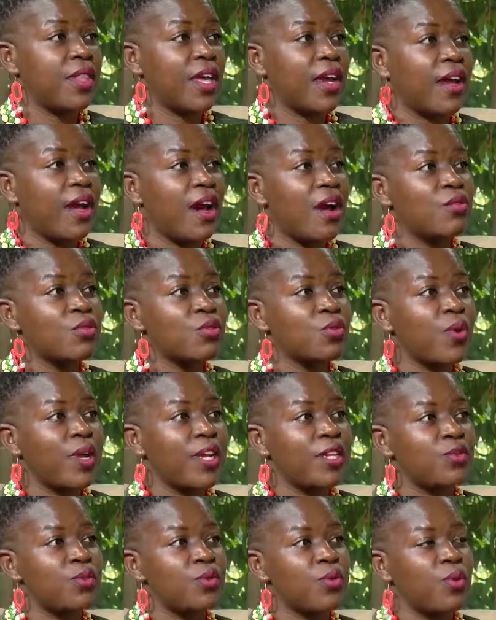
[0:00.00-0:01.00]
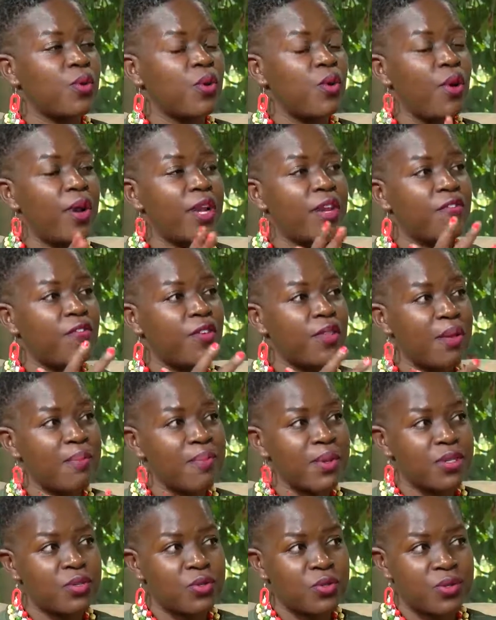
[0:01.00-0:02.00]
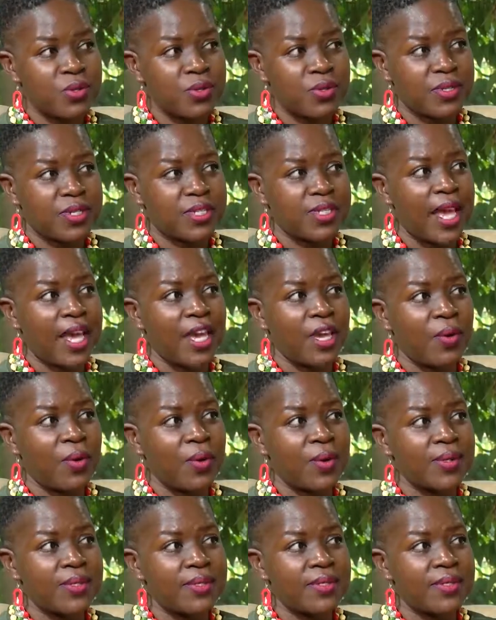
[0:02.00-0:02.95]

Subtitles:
girls go in for the menstrual cycles,